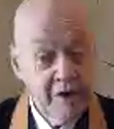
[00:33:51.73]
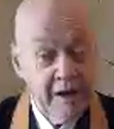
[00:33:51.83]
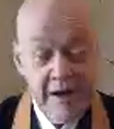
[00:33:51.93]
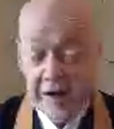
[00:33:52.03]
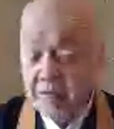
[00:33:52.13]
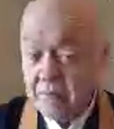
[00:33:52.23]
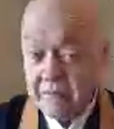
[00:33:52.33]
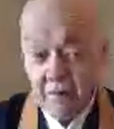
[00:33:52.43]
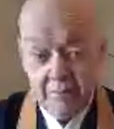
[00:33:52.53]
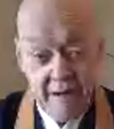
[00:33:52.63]
and
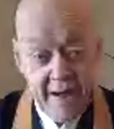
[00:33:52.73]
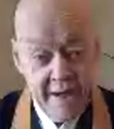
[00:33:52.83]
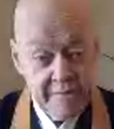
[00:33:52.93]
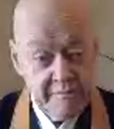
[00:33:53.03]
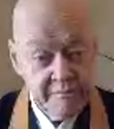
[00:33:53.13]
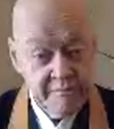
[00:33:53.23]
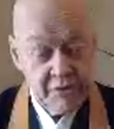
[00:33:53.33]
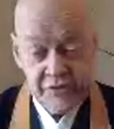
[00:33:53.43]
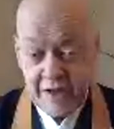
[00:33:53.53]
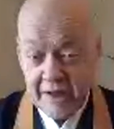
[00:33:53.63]
don't buy it,
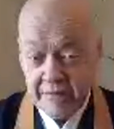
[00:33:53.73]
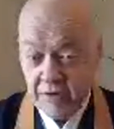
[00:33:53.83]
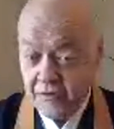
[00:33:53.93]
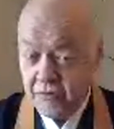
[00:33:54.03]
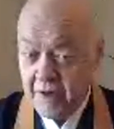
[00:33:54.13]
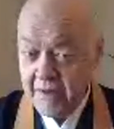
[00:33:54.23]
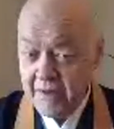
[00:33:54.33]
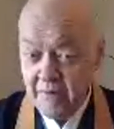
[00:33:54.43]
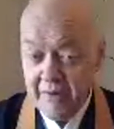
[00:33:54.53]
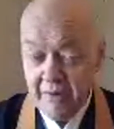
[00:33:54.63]
don't sell it, don't do
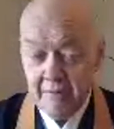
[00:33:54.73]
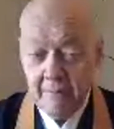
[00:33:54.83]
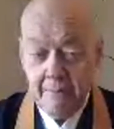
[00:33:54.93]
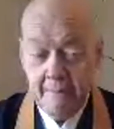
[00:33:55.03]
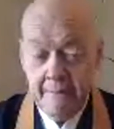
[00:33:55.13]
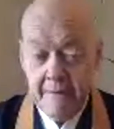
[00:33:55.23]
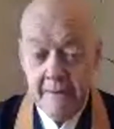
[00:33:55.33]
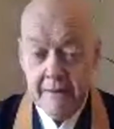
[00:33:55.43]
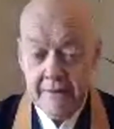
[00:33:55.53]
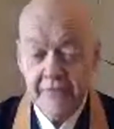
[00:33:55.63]
anything with it.
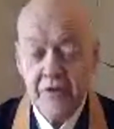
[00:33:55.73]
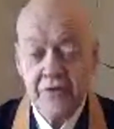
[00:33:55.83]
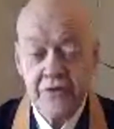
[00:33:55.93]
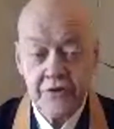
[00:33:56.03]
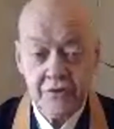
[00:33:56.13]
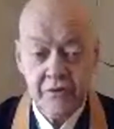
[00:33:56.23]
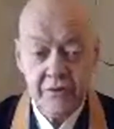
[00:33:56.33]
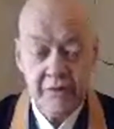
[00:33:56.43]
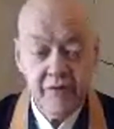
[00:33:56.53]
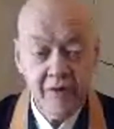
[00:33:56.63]
Difficult to do.
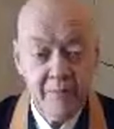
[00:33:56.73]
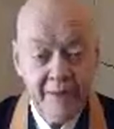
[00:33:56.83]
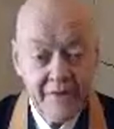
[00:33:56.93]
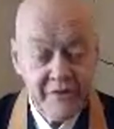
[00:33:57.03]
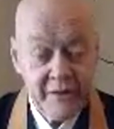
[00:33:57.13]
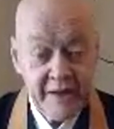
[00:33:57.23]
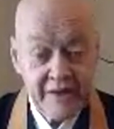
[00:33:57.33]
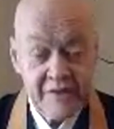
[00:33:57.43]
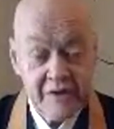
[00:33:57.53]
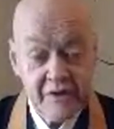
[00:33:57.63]
The very best thing I
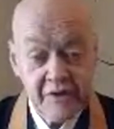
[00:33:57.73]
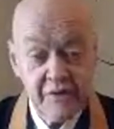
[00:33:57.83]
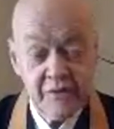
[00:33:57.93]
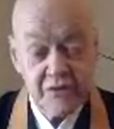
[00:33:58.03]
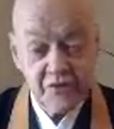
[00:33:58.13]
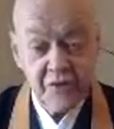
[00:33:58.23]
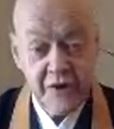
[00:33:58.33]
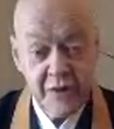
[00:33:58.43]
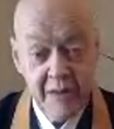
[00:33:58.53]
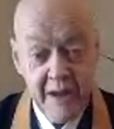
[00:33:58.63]
can tell you to do is to train
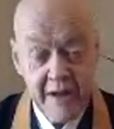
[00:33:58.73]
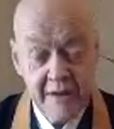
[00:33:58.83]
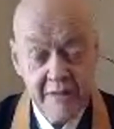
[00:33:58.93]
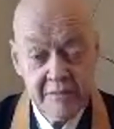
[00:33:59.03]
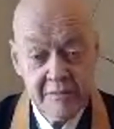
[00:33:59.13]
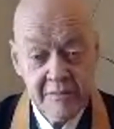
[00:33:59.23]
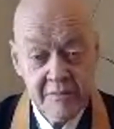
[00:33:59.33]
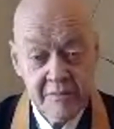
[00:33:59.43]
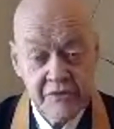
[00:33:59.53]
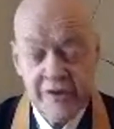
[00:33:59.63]
your mind.
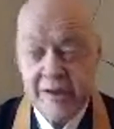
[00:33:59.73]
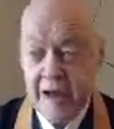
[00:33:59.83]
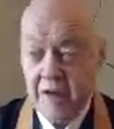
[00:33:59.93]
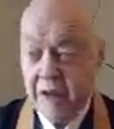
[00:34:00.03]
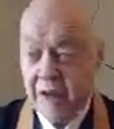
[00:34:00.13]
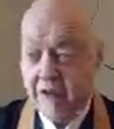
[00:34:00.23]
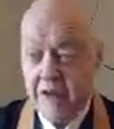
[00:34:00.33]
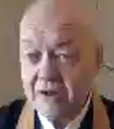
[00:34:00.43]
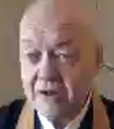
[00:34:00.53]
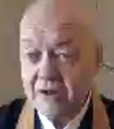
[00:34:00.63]
Sit down and
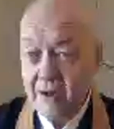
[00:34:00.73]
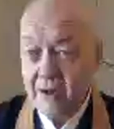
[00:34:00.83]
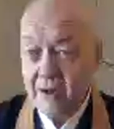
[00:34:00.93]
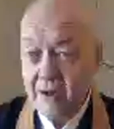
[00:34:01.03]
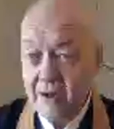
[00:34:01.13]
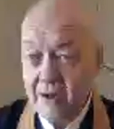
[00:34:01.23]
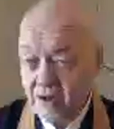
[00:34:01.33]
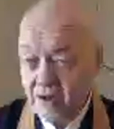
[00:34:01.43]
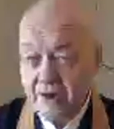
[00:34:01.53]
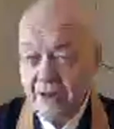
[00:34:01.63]
look at the way you are